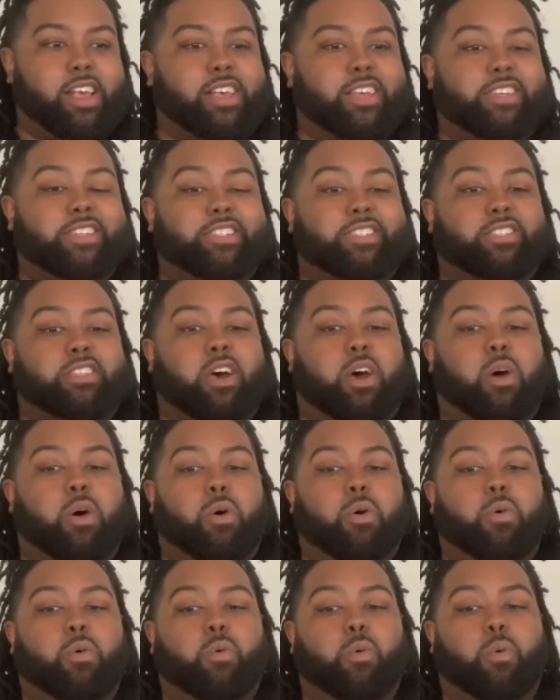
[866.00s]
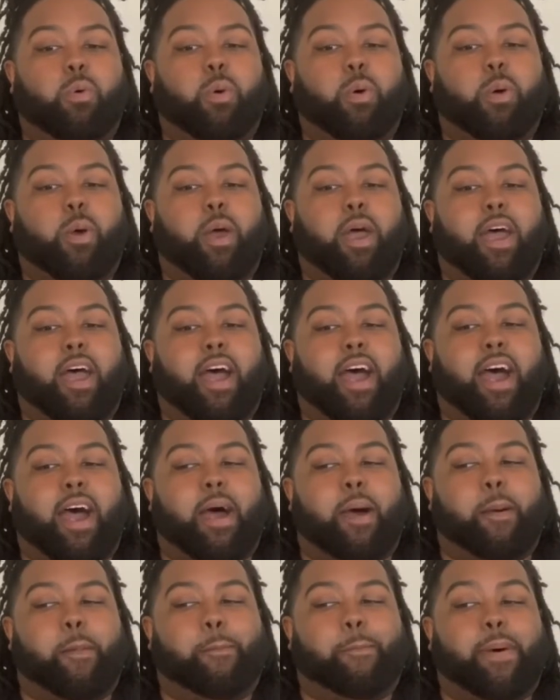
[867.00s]
So
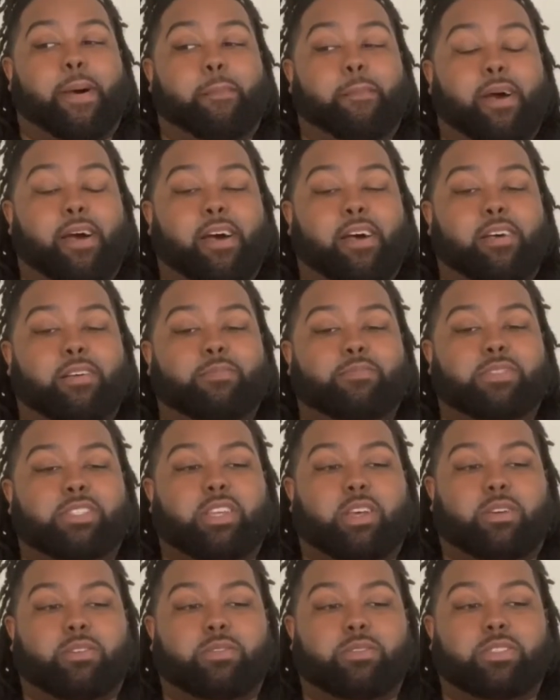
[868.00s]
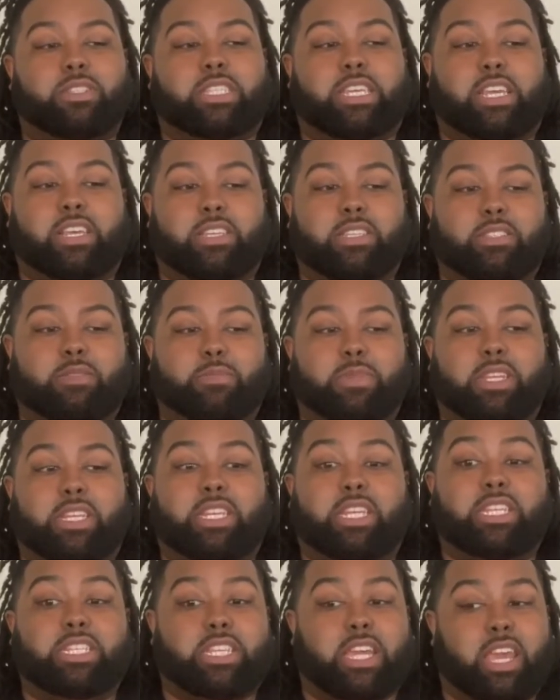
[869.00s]
my mom tells me,
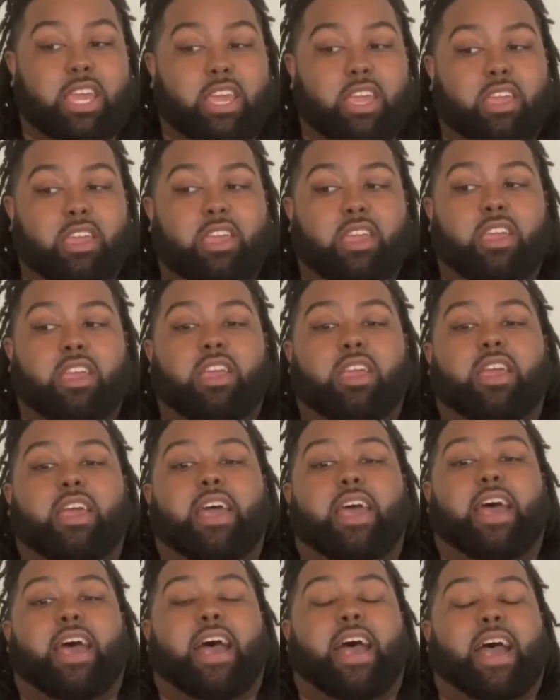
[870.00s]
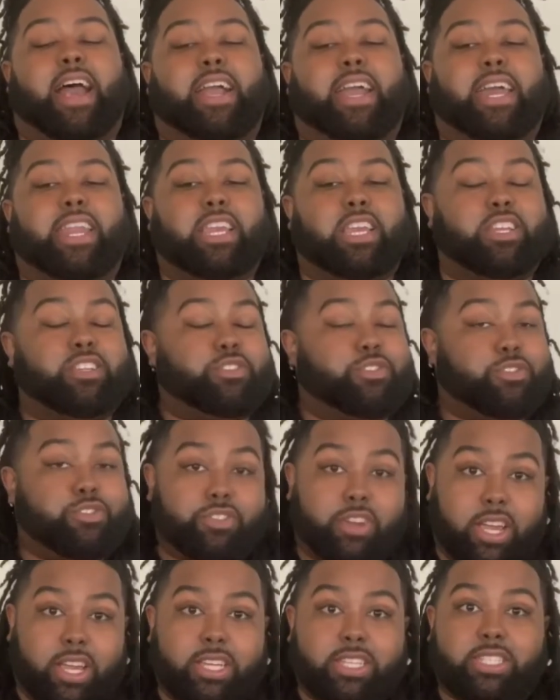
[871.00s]
DJ, I got to get you
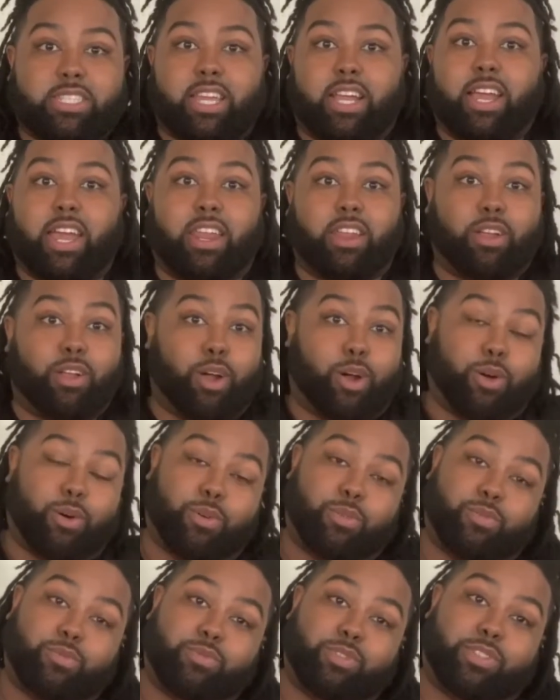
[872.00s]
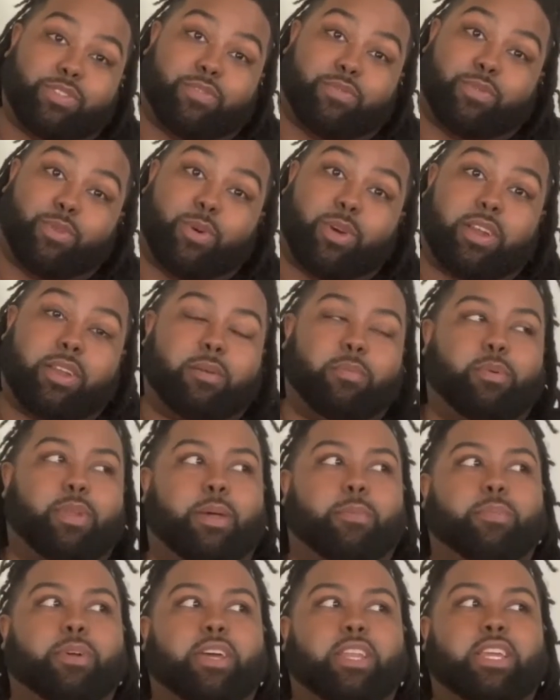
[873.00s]
dressed. I got to go to Florida, but
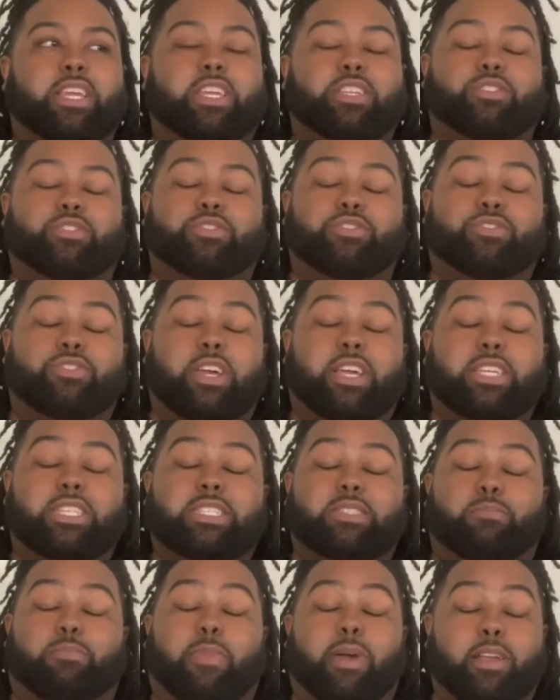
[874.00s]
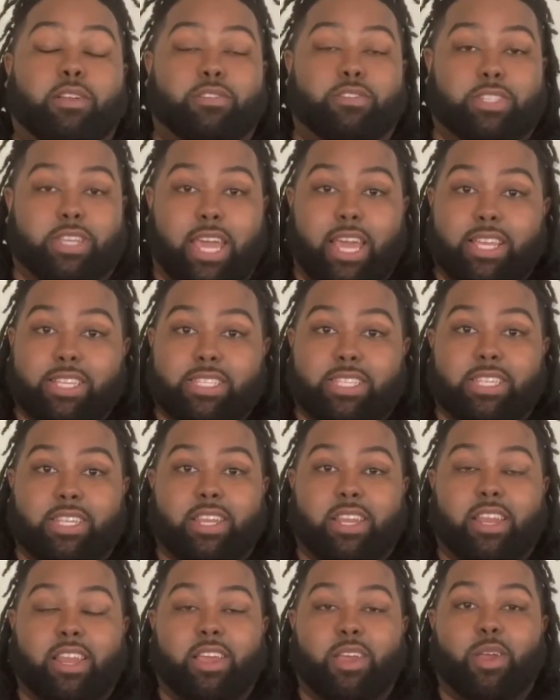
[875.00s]
I'm going to get you dressed. Michael
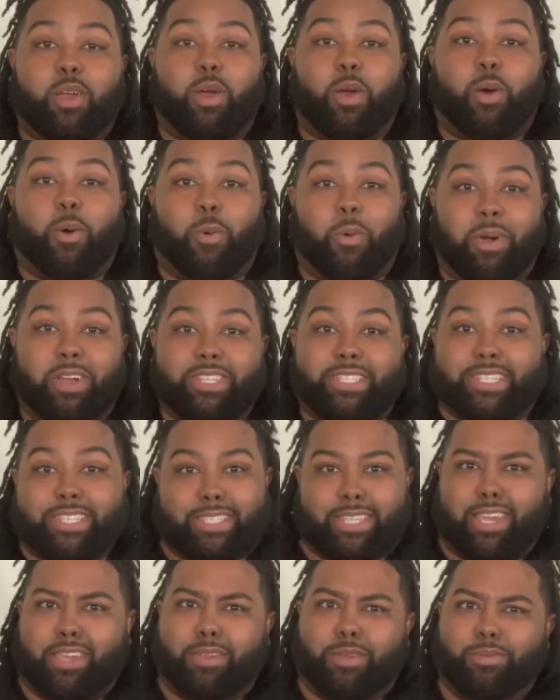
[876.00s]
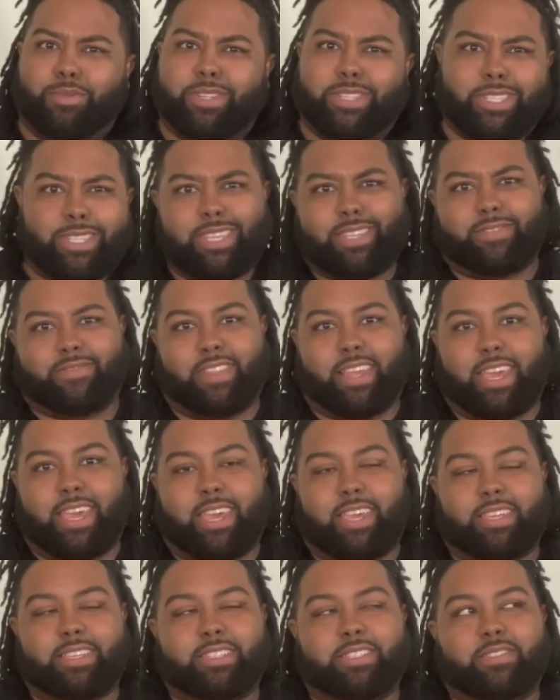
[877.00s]
Jackson wants to take you to Six
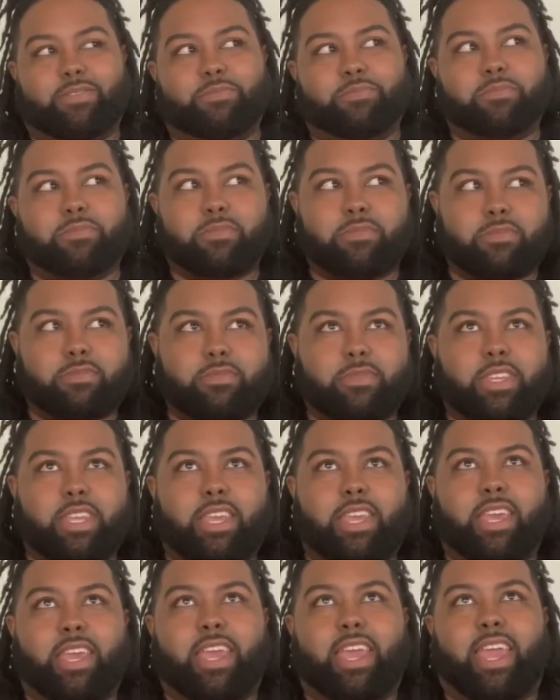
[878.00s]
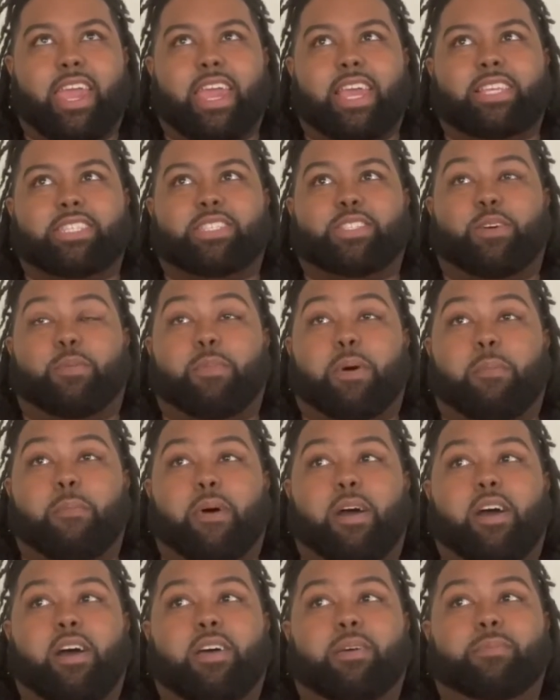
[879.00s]
Flags. And so my
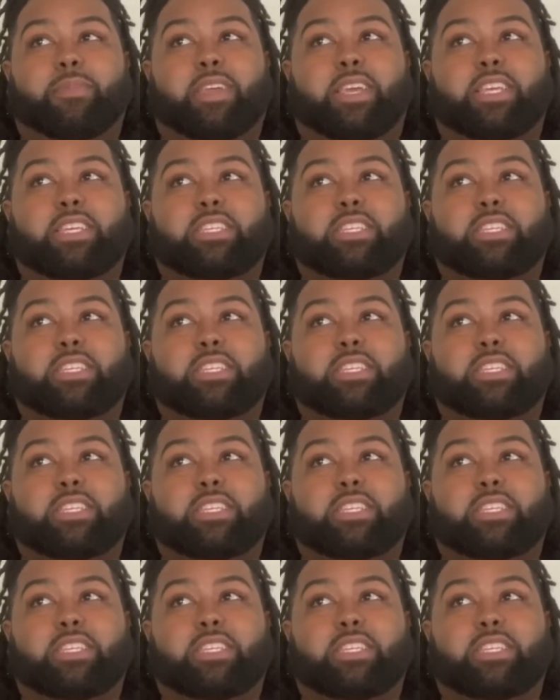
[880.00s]
mom